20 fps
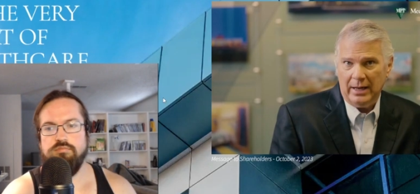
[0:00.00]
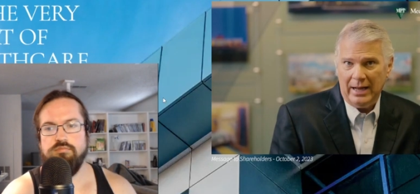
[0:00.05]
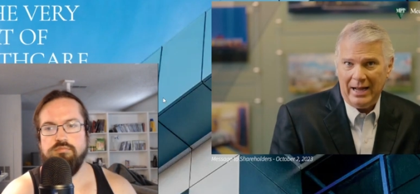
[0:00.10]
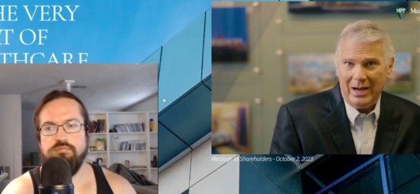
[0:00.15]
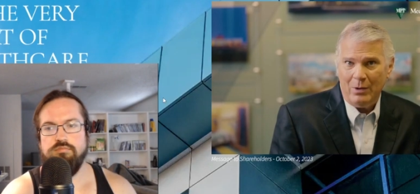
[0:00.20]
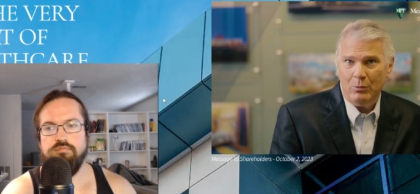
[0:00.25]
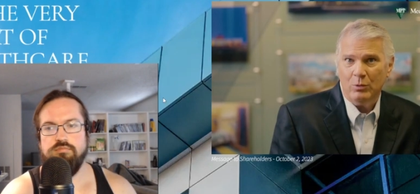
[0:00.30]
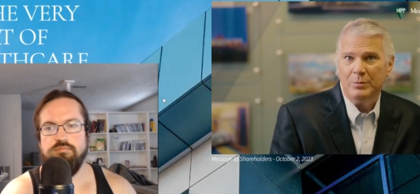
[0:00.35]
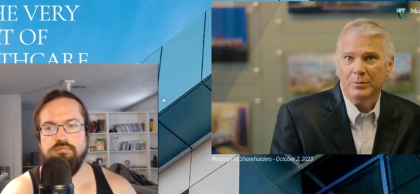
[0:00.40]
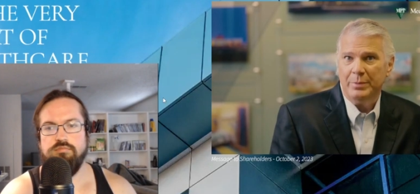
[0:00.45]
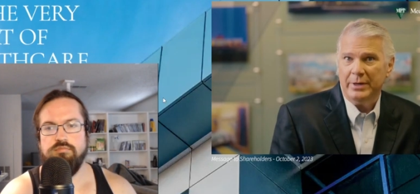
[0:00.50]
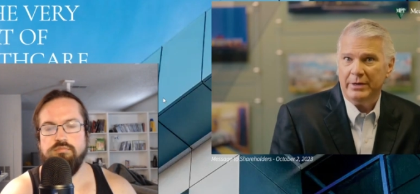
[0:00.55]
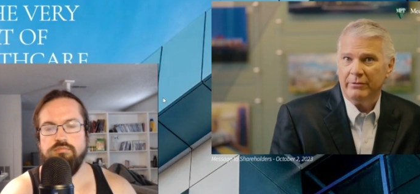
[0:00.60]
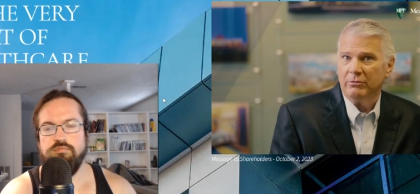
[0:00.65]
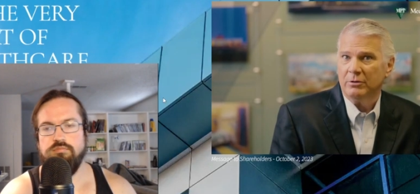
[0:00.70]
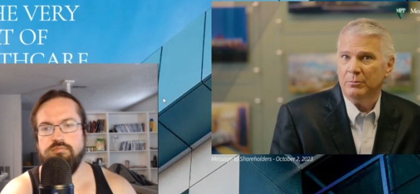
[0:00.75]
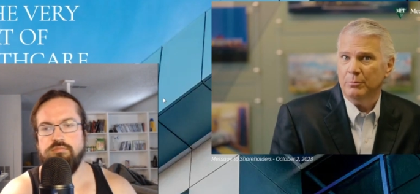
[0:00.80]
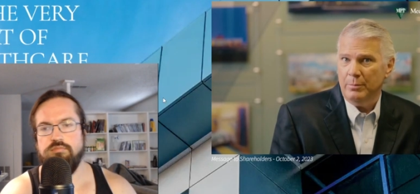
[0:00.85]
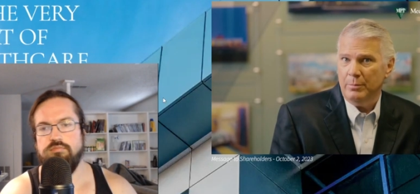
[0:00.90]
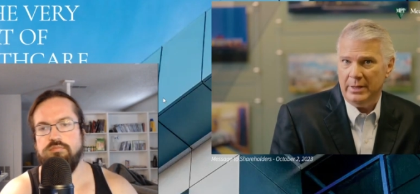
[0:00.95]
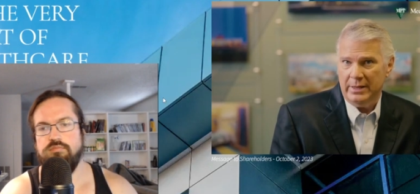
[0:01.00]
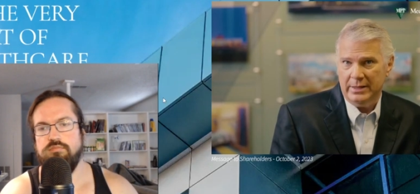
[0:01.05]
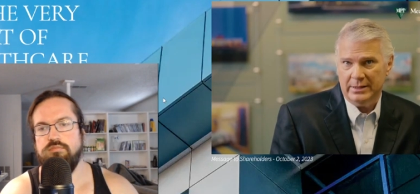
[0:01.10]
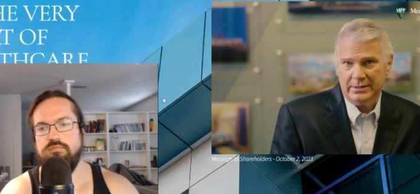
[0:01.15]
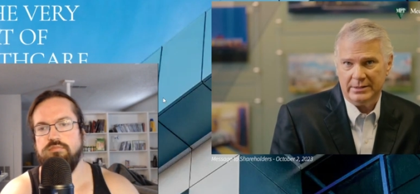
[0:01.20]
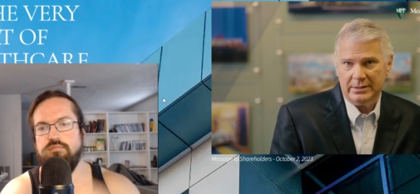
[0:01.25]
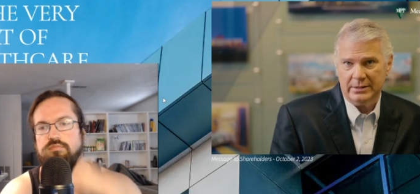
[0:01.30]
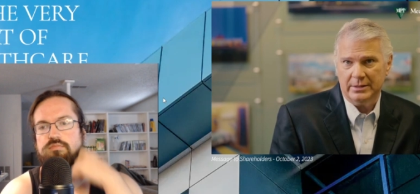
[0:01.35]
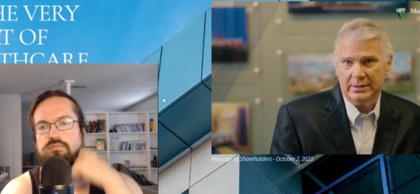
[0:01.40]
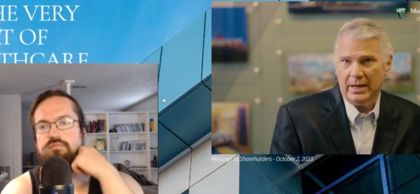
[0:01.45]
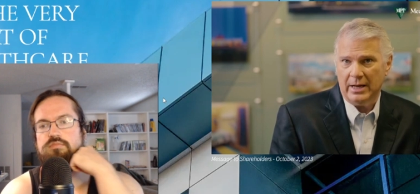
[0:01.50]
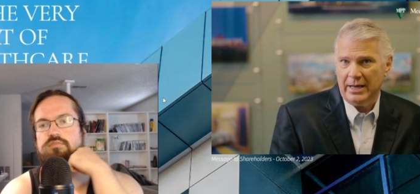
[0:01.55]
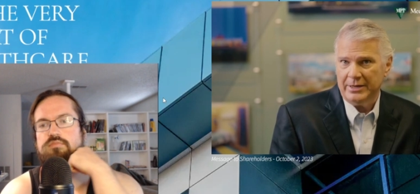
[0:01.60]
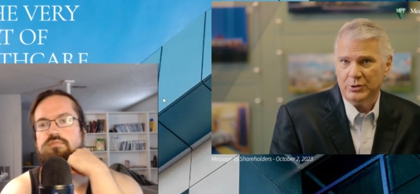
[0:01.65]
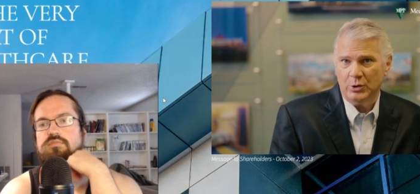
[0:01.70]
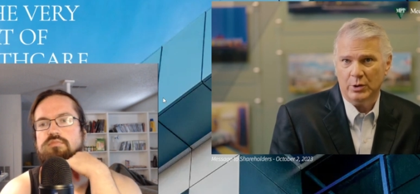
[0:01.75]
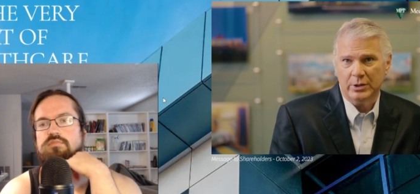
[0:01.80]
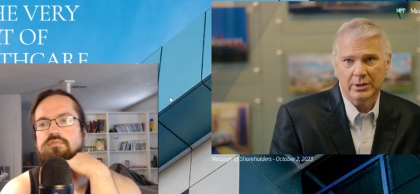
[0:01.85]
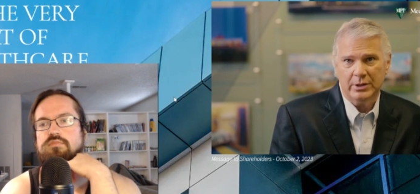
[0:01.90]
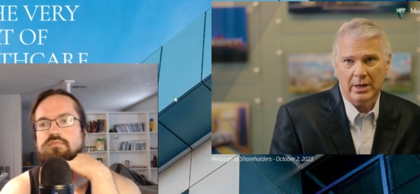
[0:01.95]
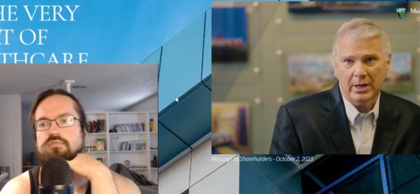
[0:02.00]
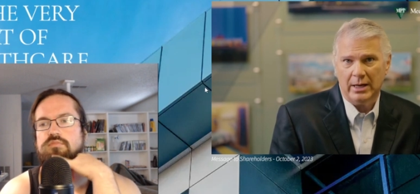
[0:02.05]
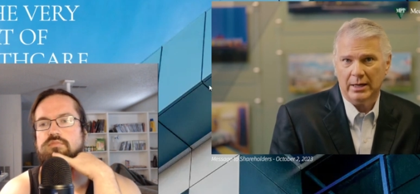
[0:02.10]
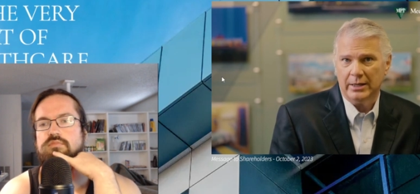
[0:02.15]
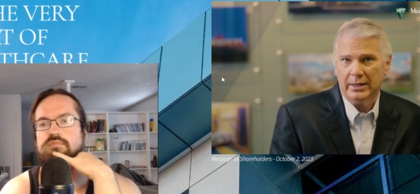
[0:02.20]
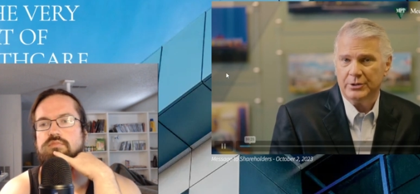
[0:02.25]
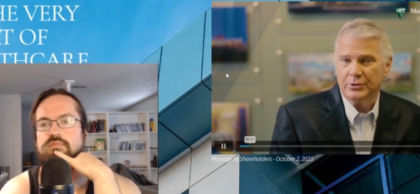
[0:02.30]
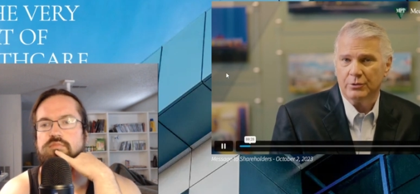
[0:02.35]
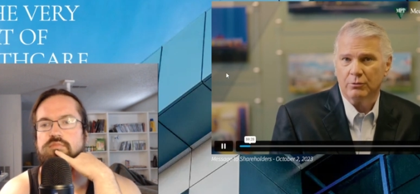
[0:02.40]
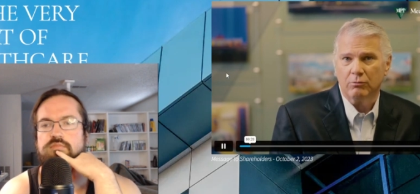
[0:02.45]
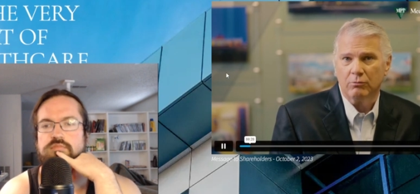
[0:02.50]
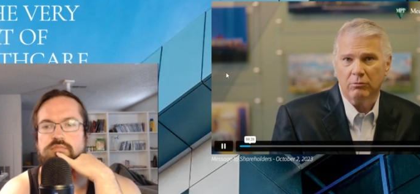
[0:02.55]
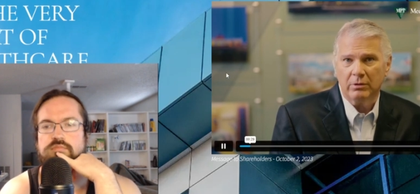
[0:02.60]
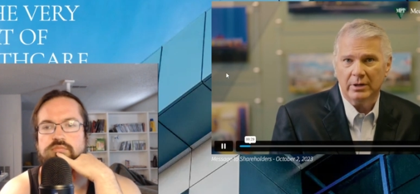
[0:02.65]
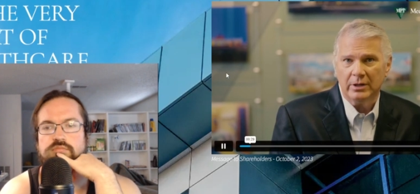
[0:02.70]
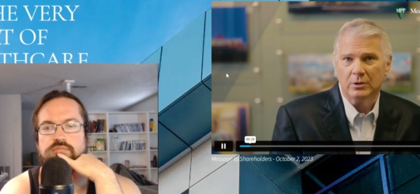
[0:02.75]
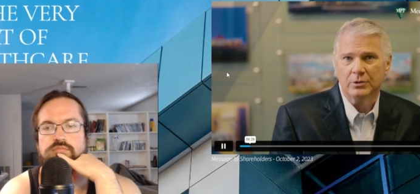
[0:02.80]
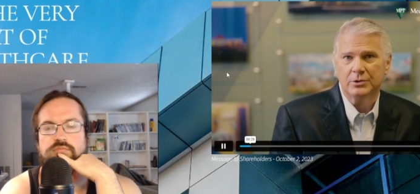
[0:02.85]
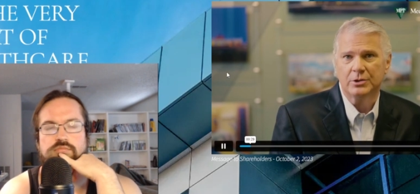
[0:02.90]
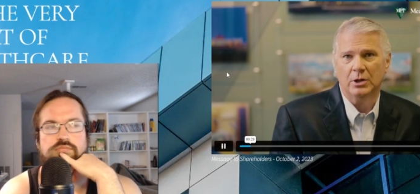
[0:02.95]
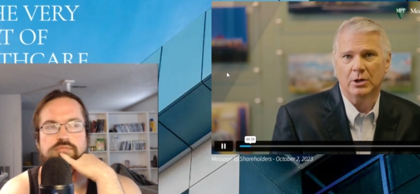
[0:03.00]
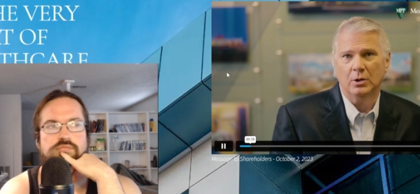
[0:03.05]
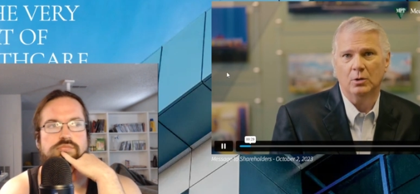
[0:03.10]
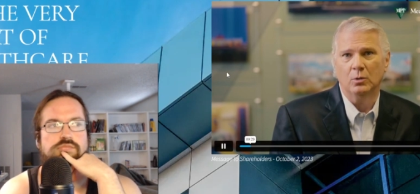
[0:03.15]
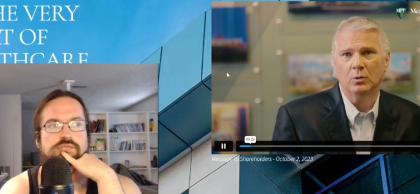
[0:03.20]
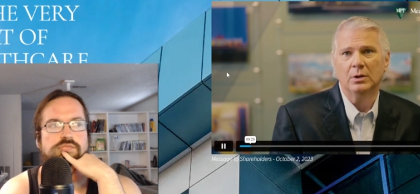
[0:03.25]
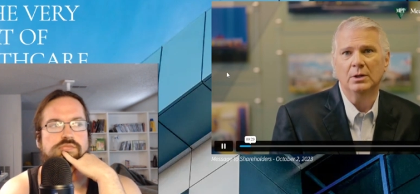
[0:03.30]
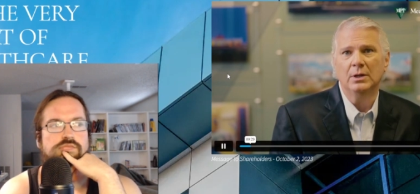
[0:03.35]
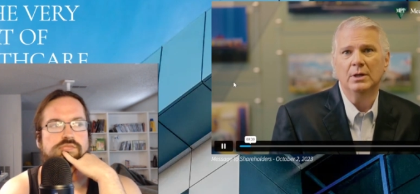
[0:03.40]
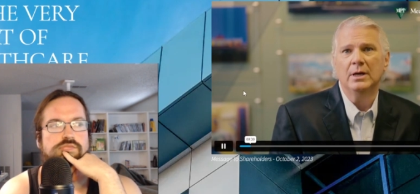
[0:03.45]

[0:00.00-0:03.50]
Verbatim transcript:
Speaker 1: I would be remiss not to acknowledge the real toll